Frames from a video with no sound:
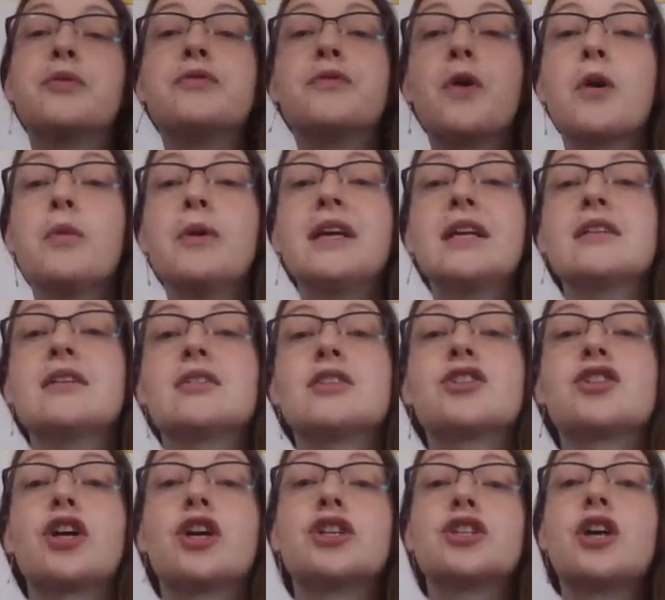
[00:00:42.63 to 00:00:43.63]
before we can
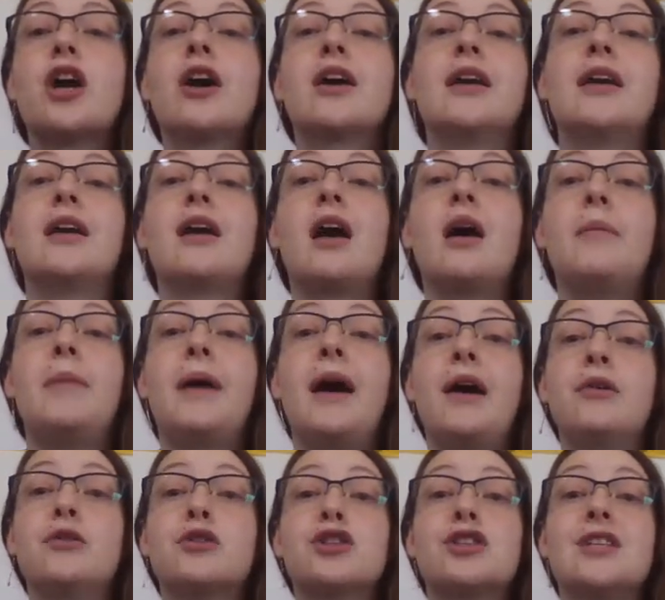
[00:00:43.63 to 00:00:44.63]
start talking
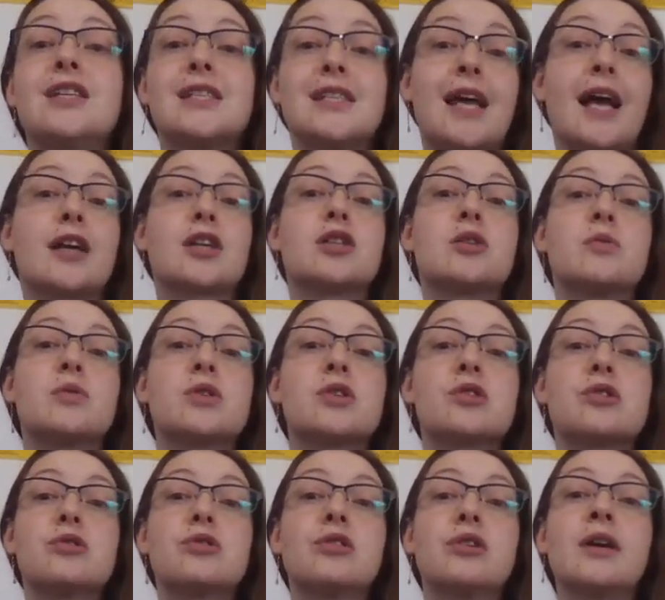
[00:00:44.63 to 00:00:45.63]
about this actual
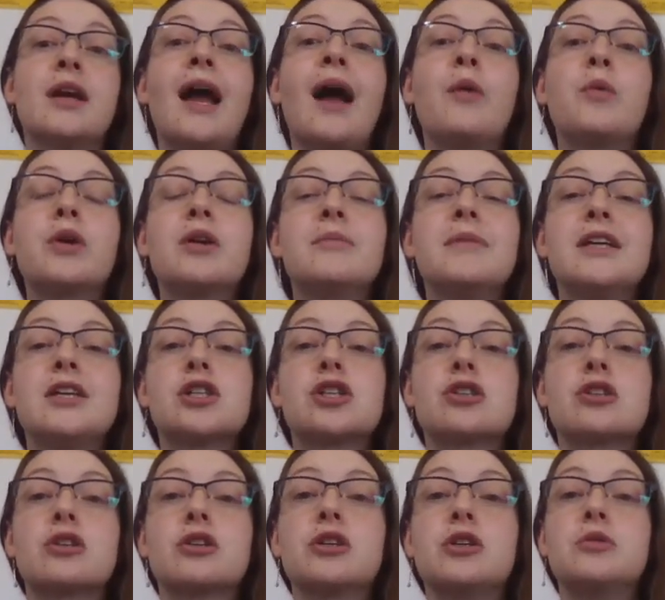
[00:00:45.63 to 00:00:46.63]
story, I want to make
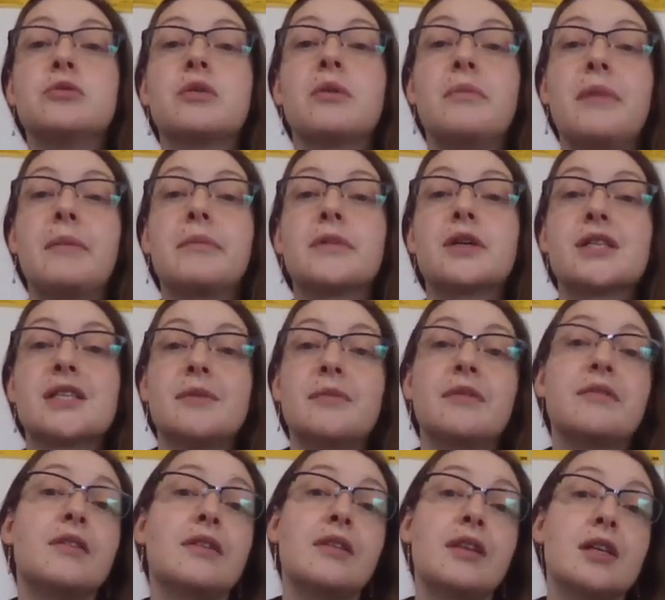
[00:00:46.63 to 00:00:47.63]
sure you remember some
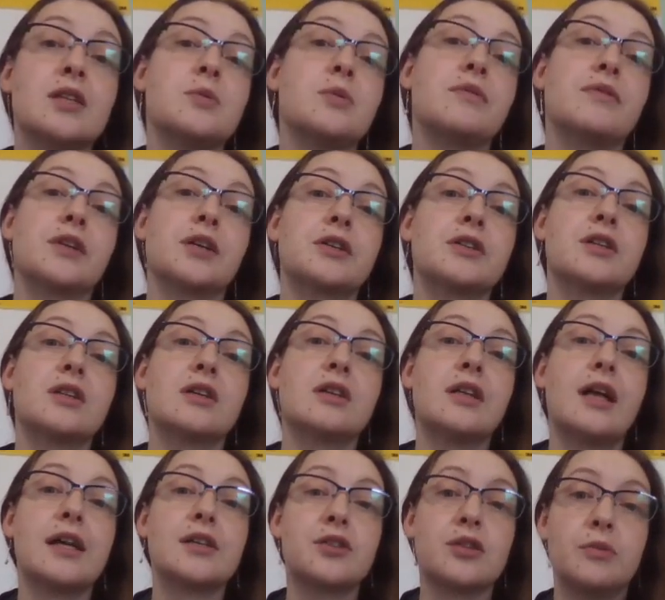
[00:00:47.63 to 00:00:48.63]
of the things we've learned in the
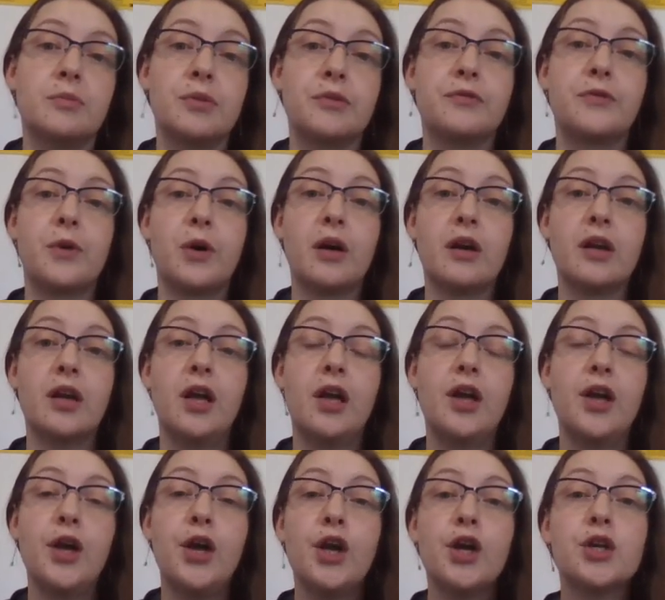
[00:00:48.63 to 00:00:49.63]
classroom before.
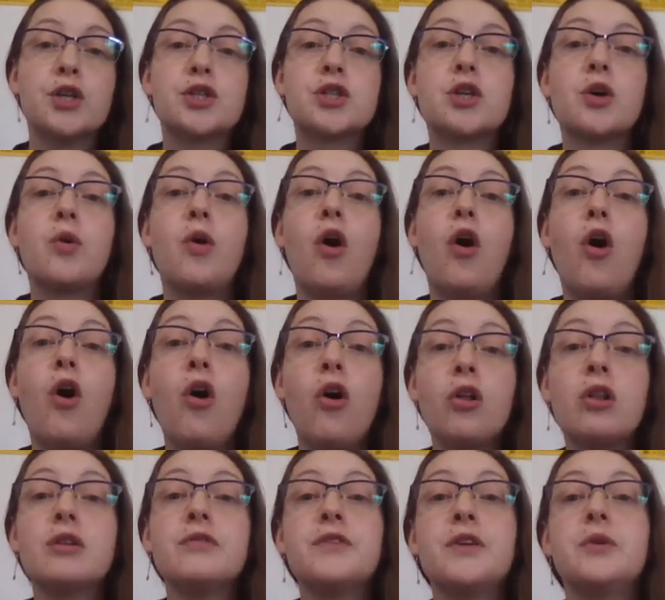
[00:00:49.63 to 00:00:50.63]
So,
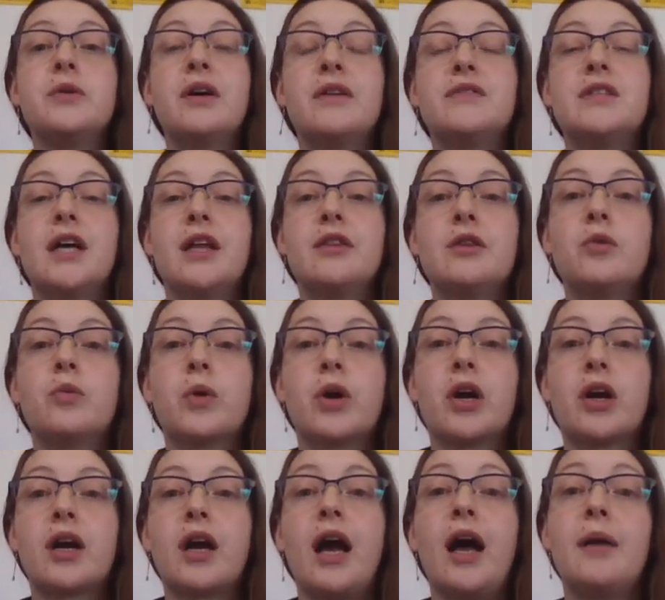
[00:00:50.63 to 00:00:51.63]
all of you have done the
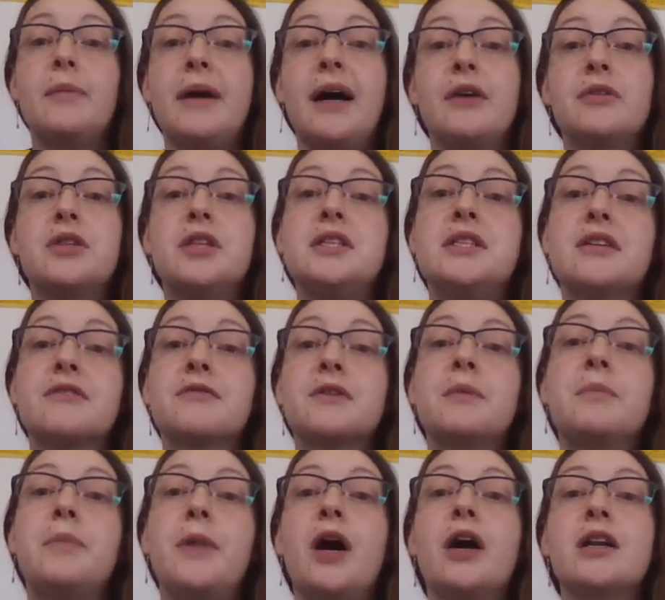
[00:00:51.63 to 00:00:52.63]
work about the
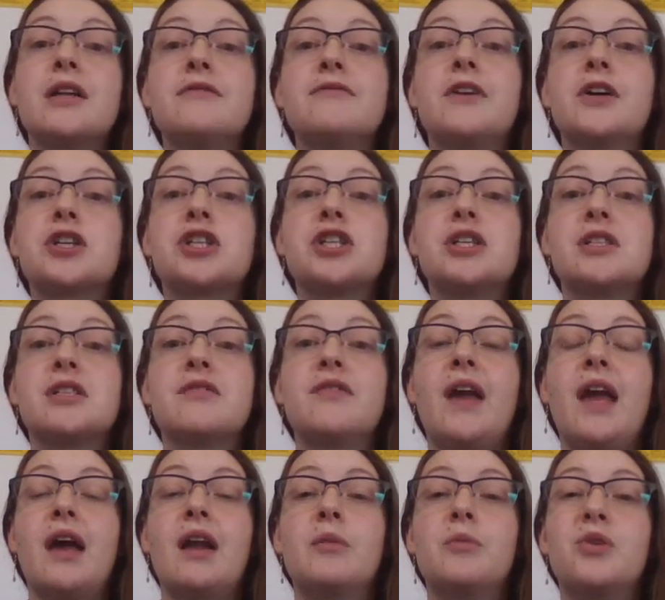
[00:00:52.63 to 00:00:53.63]
different body functions of
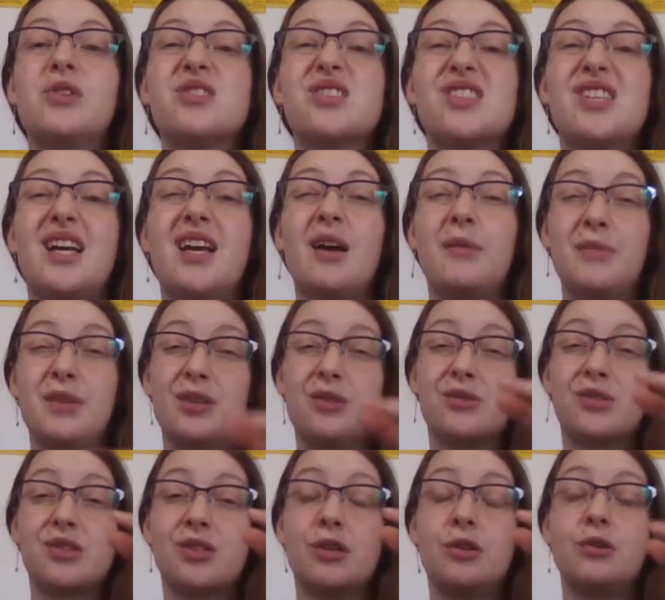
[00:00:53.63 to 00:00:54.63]
animals. They come in
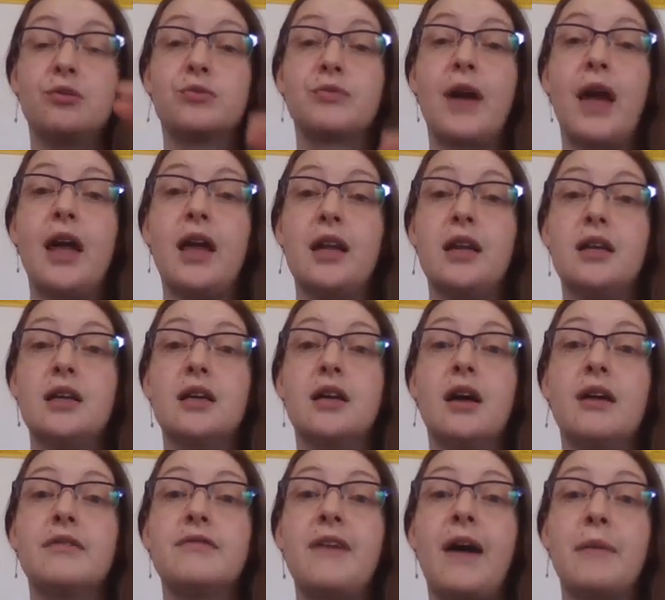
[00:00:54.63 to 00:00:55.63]
those little red
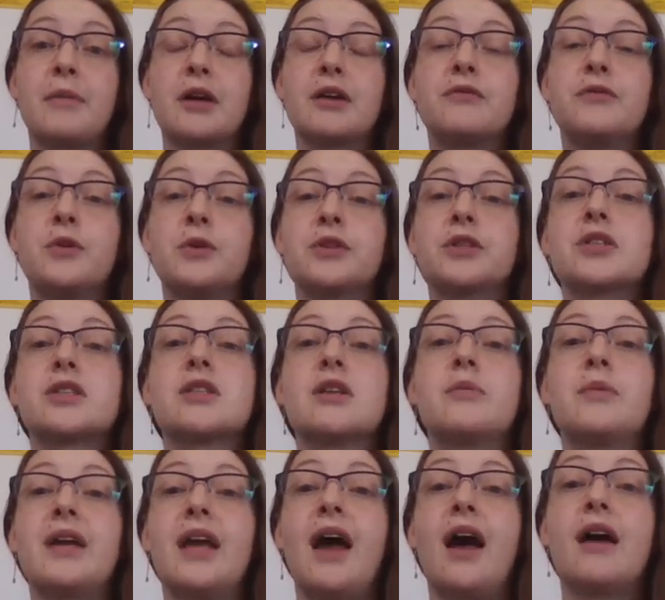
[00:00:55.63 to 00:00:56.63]
fabric folders
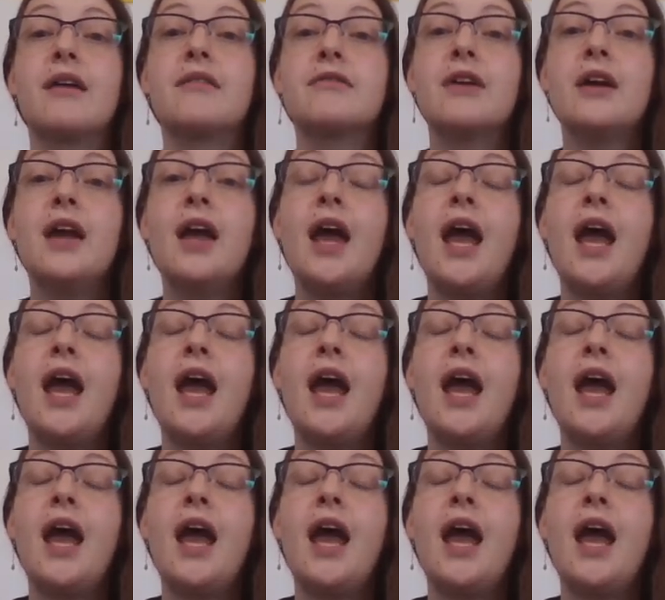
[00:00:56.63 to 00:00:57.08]
that we have.